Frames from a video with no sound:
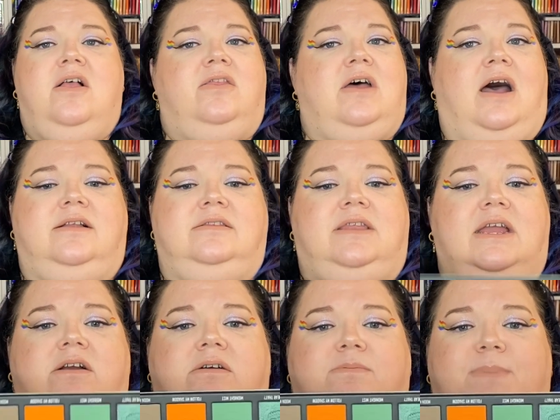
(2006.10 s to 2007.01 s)
Uh,
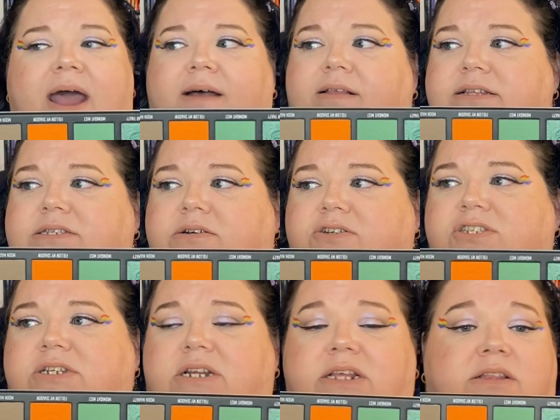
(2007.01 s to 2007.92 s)
their palettes are
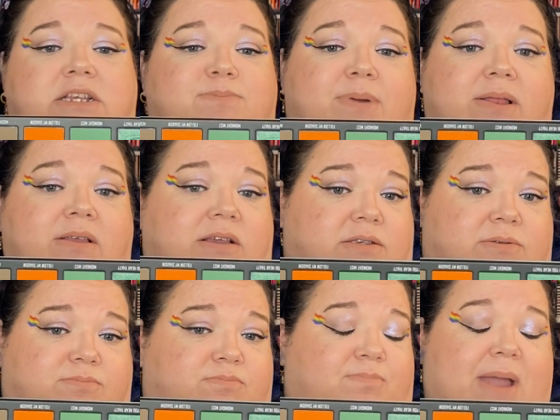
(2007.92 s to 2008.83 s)
stunning. These,
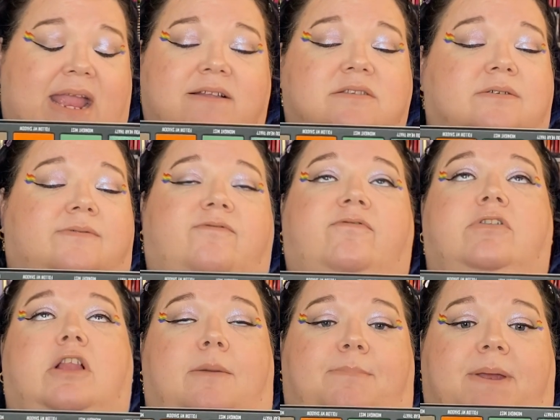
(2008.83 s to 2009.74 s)
these pans are
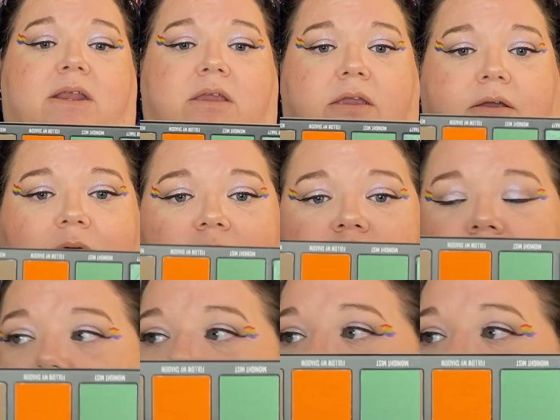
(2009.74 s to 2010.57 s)
flipping huge.